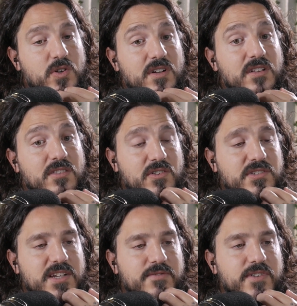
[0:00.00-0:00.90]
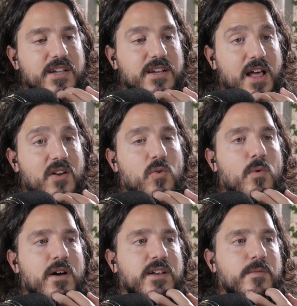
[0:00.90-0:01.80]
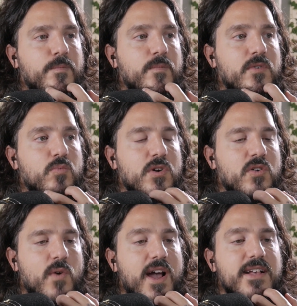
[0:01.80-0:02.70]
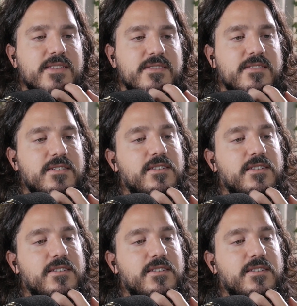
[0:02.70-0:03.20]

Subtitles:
You're going to look different. And I don't want to regress.